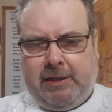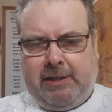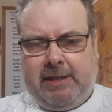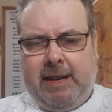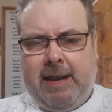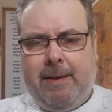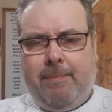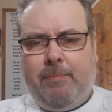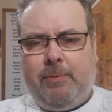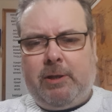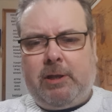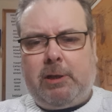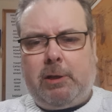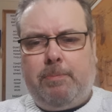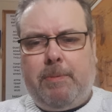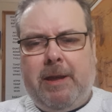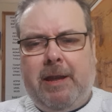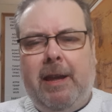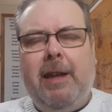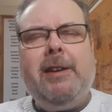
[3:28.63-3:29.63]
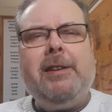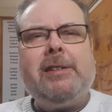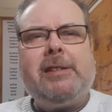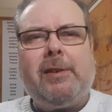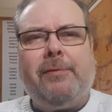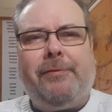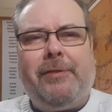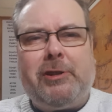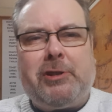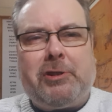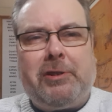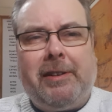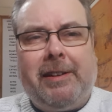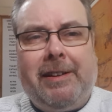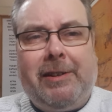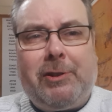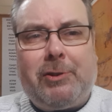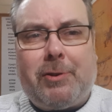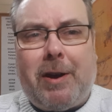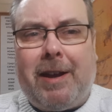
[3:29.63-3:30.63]
deemed to be
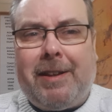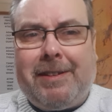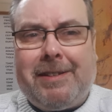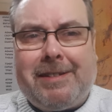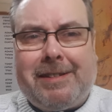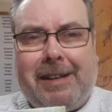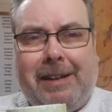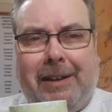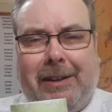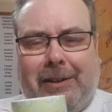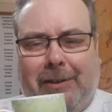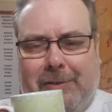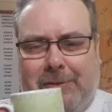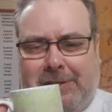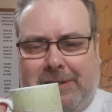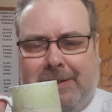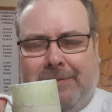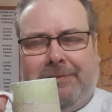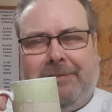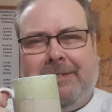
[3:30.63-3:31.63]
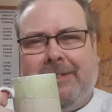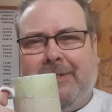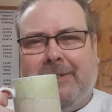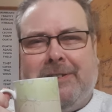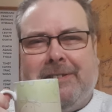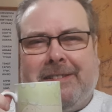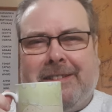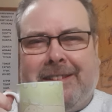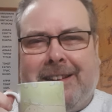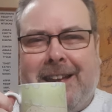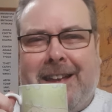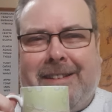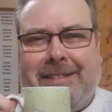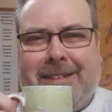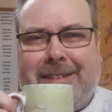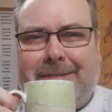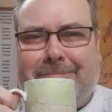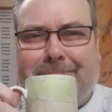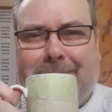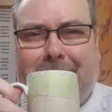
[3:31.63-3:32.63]
insufficiently trans-inclusive. God, I hate
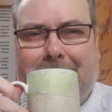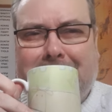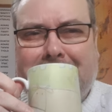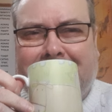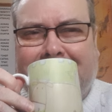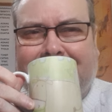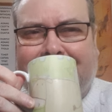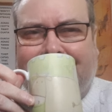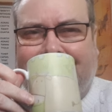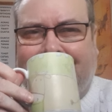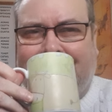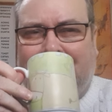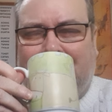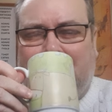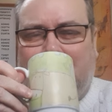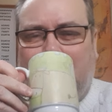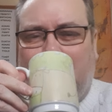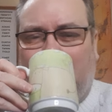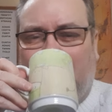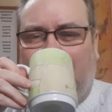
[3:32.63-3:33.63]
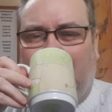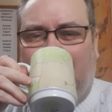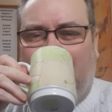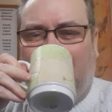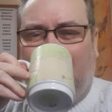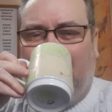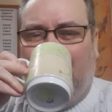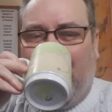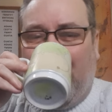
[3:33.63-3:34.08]
this bloke. Right.